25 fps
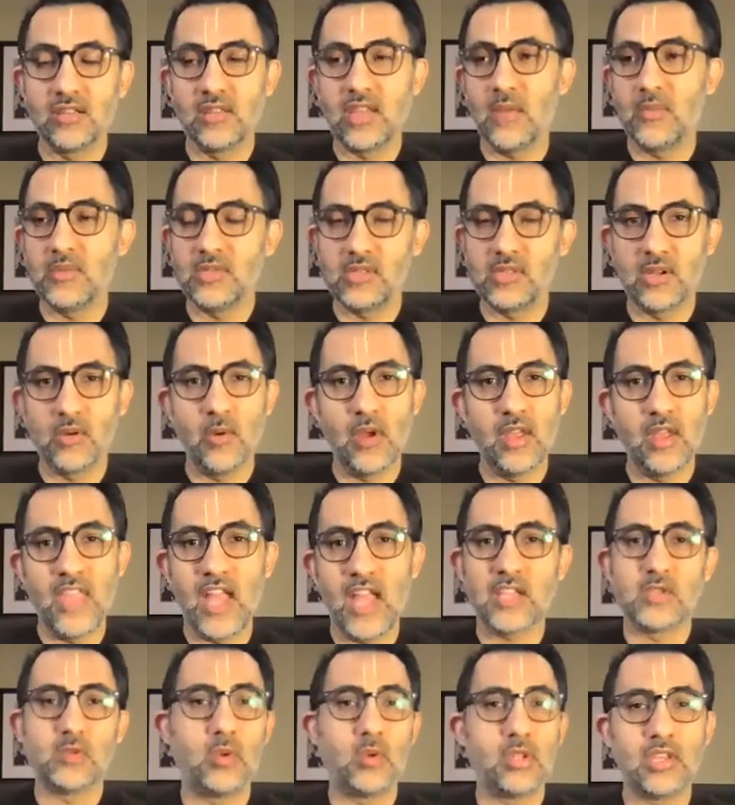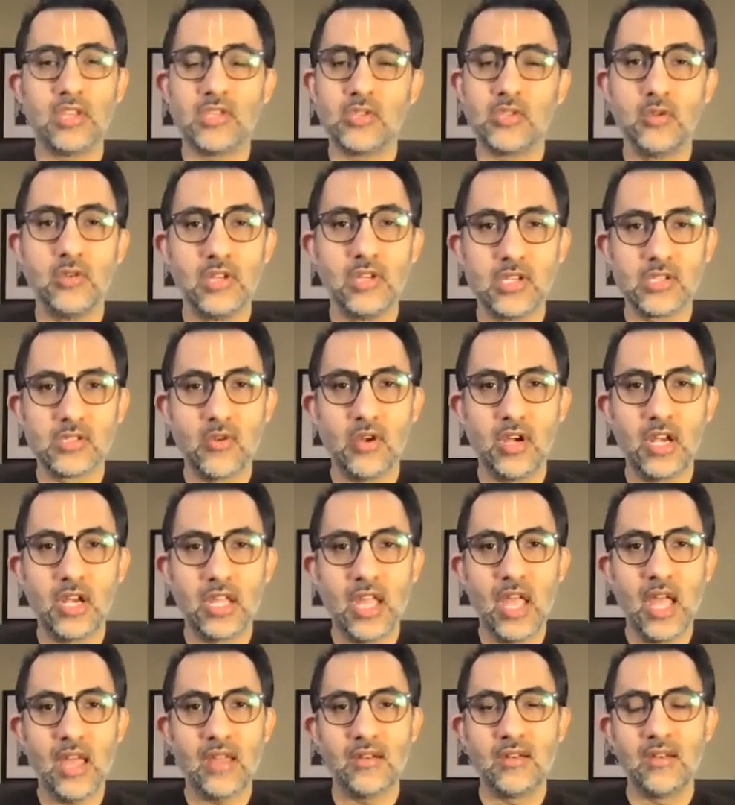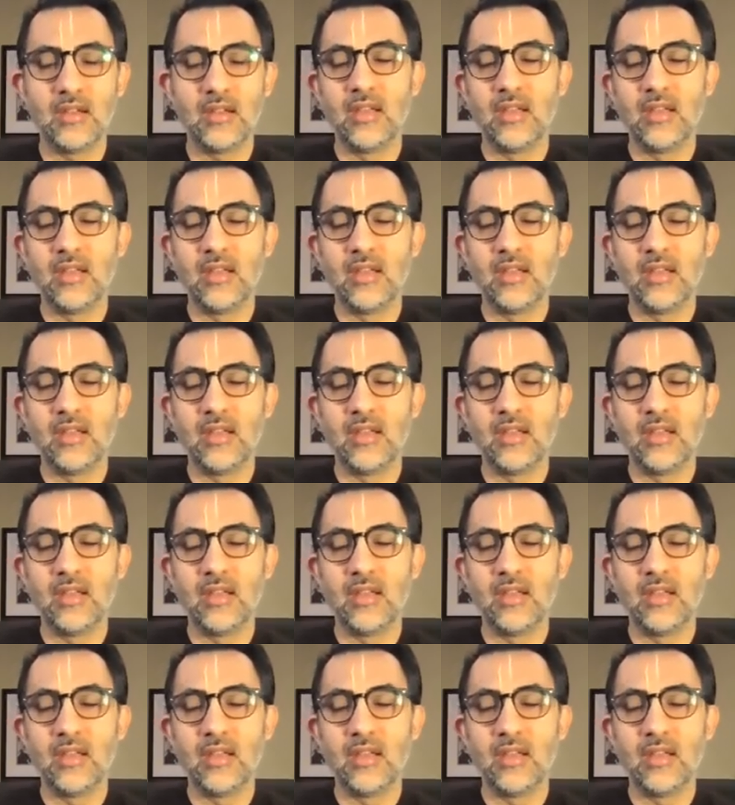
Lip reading: tamasic way, that's what the student is going to get.